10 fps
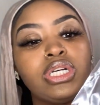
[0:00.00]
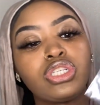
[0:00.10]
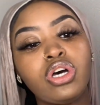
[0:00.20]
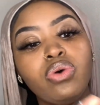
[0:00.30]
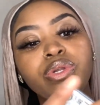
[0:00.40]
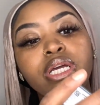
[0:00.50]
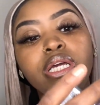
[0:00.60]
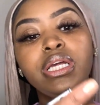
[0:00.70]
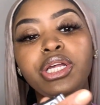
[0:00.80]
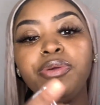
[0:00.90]

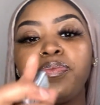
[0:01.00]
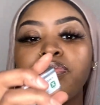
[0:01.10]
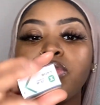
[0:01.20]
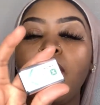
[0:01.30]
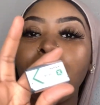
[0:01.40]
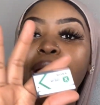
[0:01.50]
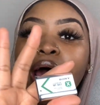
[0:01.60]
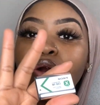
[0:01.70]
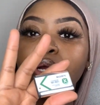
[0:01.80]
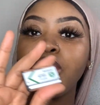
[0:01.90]
Sony
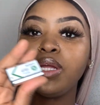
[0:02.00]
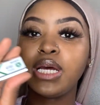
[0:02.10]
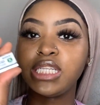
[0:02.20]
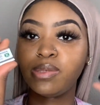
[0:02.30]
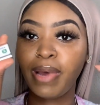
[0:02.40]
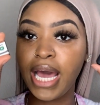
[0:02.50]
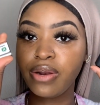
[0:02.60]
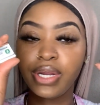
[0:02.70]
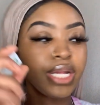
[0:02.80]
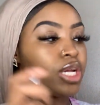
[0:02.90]
battery. It's
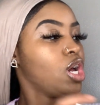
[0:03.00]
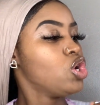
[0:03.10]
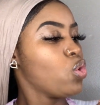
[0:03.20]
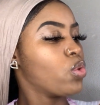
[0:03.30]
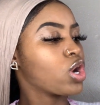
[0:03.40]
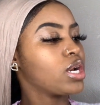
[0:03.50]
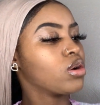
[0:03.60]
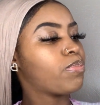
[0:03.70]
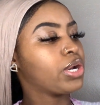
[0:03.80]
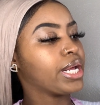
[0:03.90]
battery. We're gonna
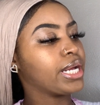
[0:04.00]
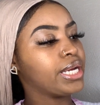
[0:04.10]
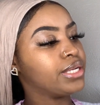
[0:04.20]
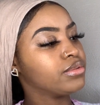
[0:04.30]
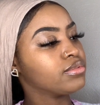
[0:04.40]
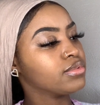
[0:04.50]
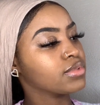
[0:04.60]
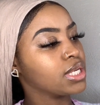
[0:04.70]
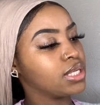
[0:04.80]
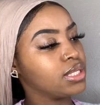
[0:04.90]
put it in
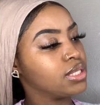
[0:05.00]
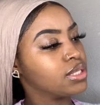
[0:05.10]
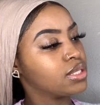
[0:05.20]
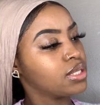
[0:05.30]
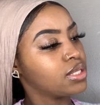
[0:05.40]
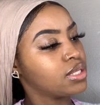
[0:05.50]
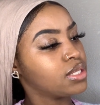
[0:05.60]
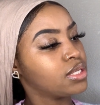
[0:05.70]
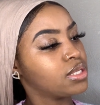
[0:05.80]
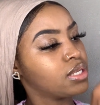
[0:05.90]
because
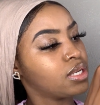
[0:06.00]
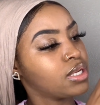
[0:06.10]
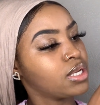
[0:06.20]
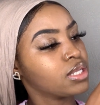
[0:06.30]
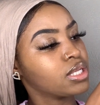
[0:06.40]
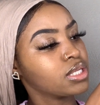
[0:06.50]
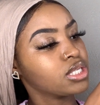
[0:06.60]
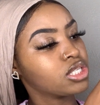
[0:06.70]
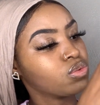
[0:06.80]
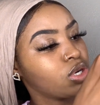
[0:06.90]
I think
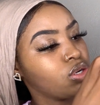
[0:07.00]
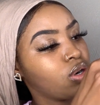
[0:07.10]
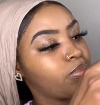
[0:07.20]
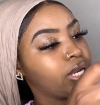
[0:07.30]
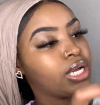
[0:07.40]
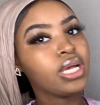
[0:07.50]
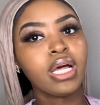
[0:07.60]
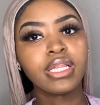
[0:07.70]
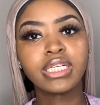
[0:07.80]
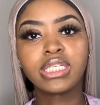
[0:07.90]
this is where you open it.
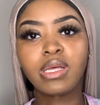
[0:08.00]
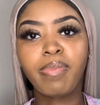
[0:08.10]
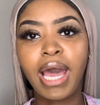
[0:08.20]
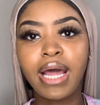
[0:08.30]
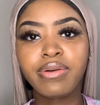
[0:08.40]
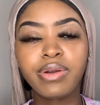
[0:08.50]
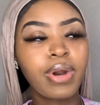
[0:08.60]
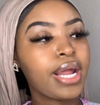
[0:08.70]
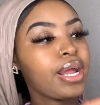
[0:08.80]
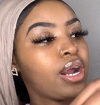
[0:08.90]
This is the battery
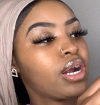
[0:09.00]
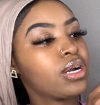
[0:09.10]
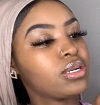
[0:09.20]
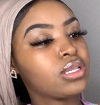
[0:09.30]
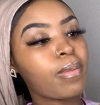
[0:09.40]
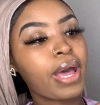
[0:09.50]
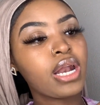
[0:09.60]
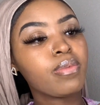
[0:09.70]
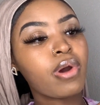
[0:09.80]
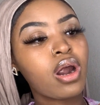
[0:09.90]
right here, the
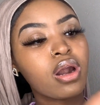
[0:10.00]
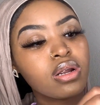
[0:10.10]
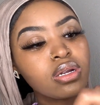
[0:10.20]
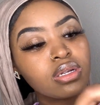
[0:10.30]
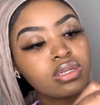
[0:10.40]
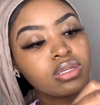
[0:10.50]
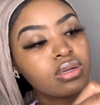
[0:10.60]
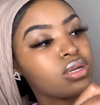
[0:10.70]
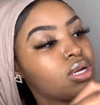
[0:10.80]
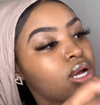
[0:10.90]
battery part.
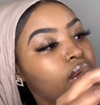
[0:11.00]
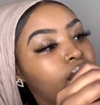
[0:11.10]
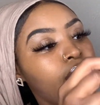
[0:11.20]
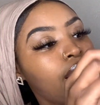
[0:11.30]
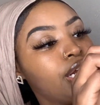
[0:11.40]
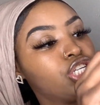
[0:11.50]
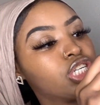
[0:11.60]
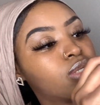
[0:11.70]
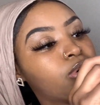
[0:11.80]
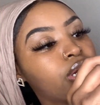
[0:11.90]
And then you
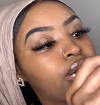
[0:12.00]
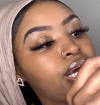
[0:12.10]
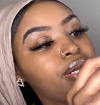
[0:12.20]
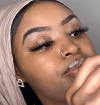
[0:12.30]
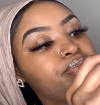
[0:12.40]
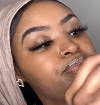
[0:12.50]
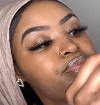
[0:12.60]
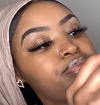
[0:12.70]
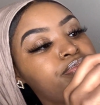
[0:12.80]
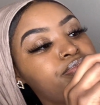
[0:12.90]
just put it in.
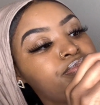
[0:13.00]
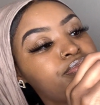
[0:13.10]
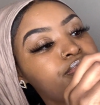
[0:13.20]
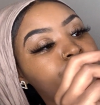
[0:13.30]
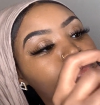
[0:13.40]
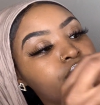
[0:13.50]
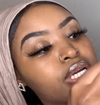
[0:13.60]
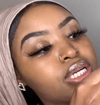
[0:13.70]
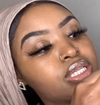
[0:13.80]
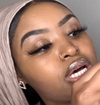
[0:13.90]
I
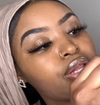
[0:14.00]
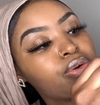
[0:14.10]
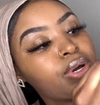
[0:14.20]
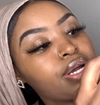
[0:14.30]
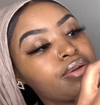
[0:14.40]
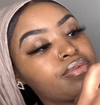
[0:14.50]
think it's the other way.